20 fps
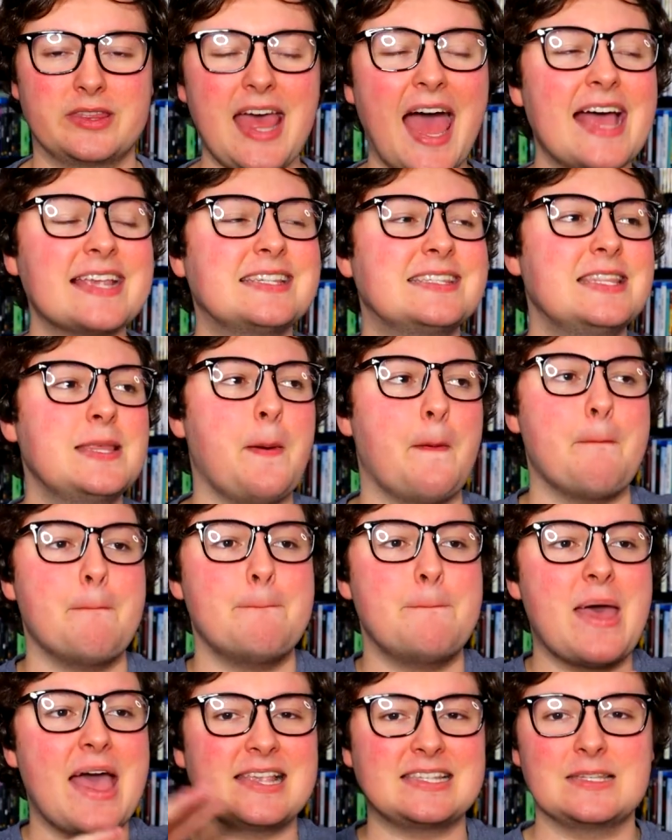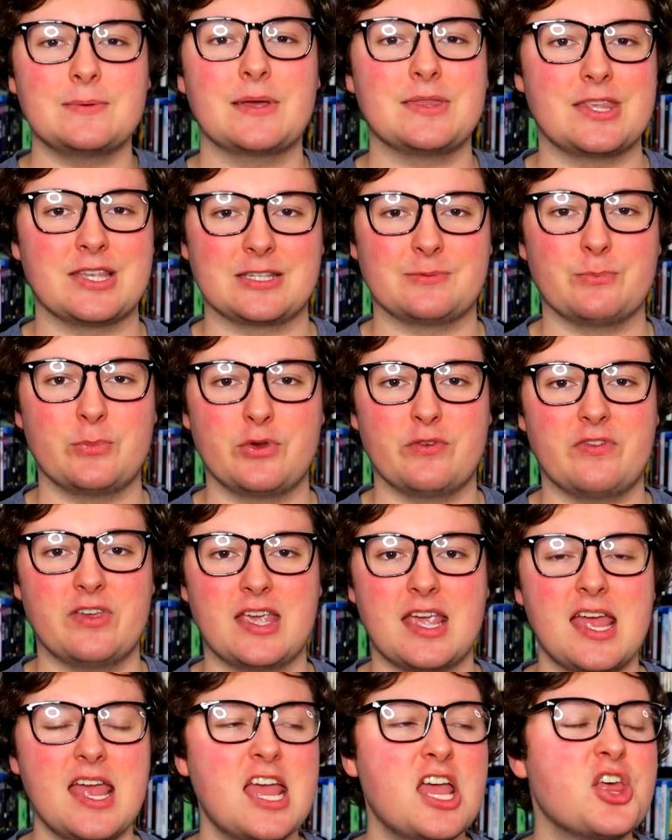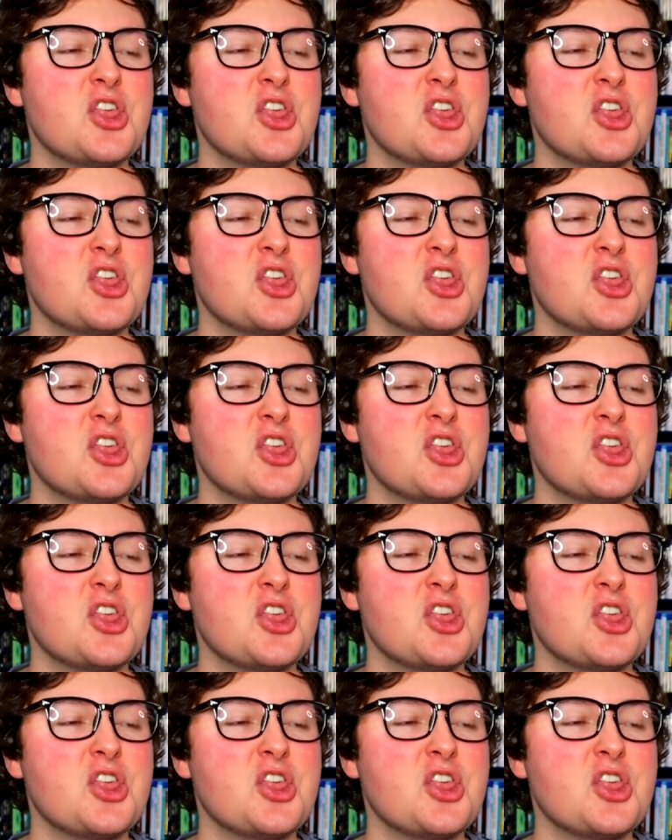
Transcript: That's the best thing about this movie.